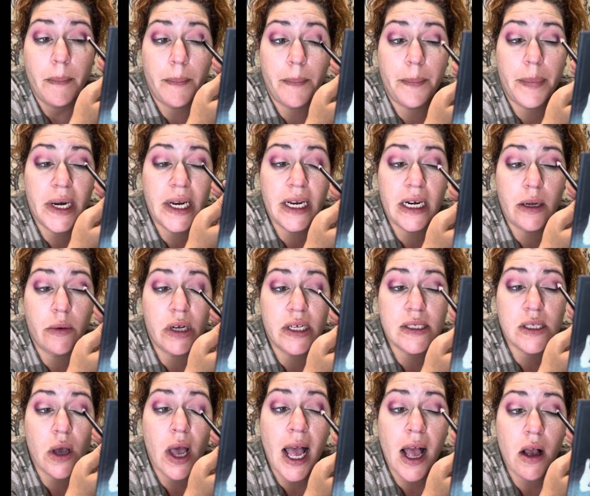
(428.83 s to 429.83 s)
but anyway,
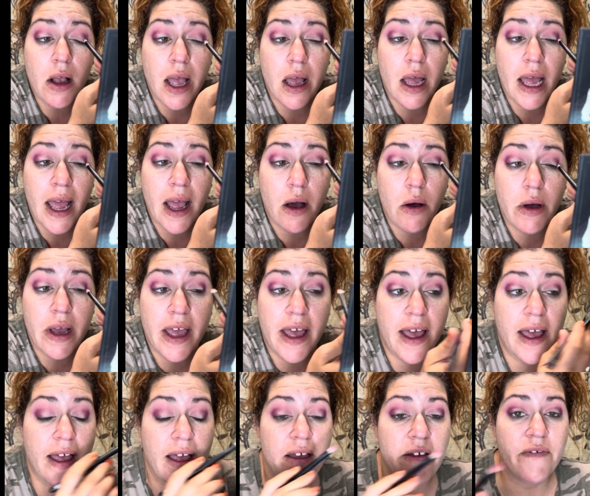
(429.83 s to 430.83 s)
so how, how
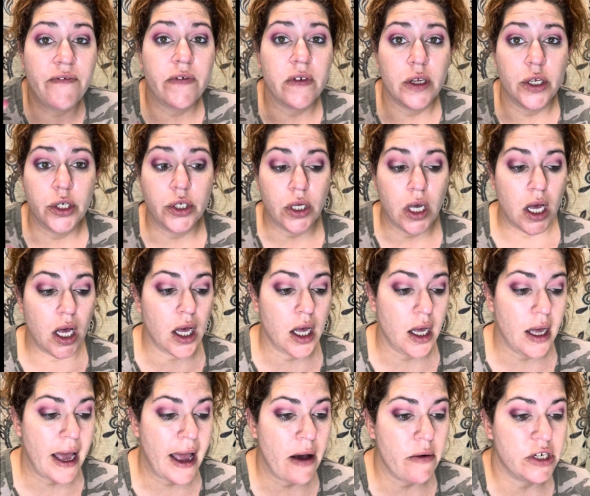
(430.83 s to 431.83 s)
have,
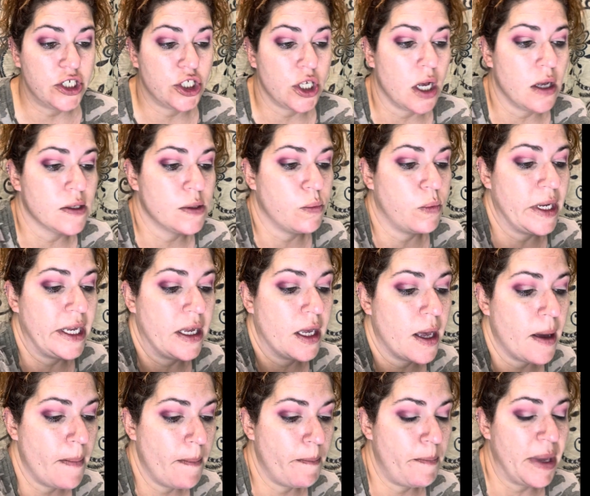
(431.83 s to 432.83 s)
uh, how has y'all's week
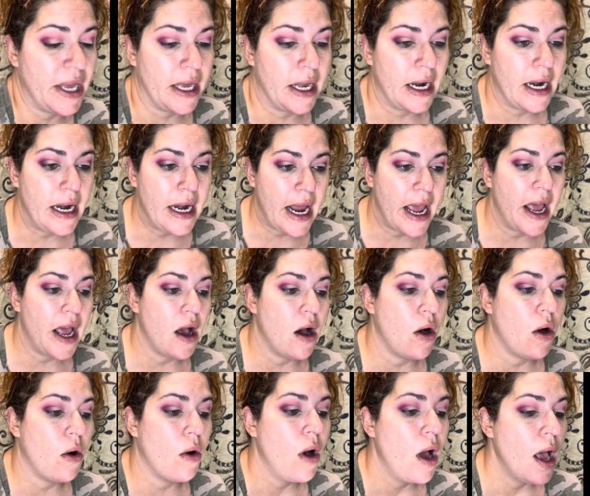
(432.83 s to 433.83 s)
been?
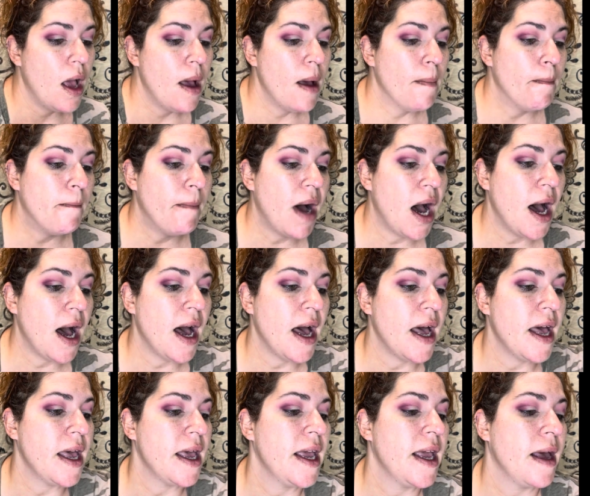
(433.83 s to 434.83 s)
Now,
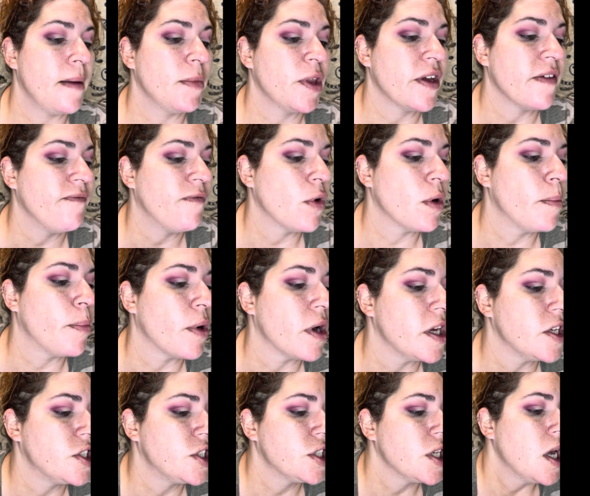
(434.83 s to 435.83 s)
my I'm looking for a
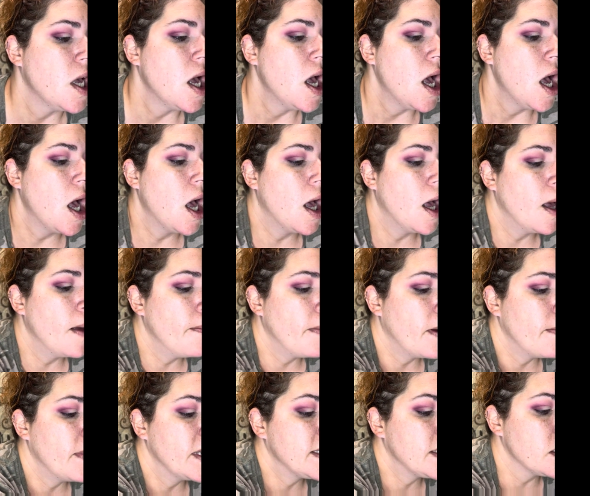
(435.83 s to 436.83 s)
brush. Um,
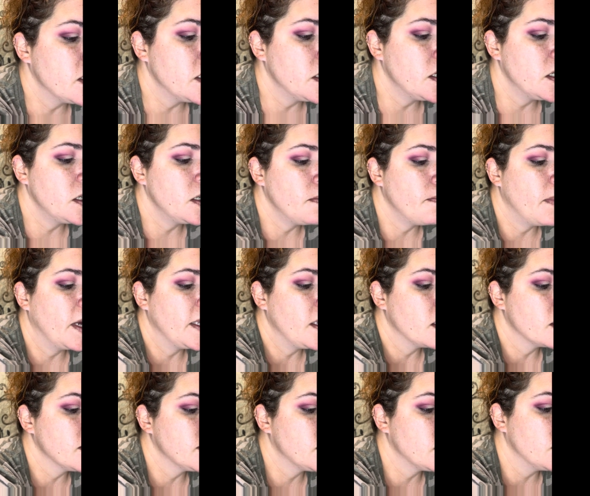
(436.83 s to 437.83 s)
my son, my
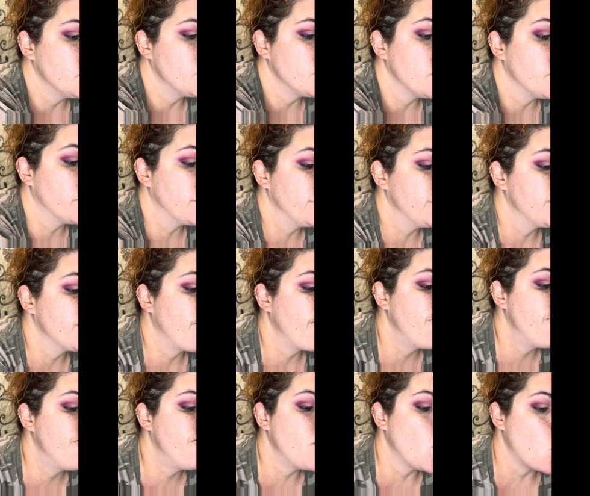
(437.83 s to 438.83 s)
youngest son turned
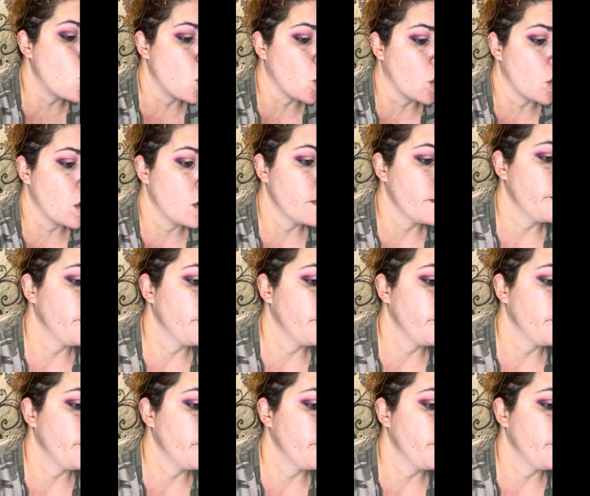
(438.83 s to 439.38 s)
four.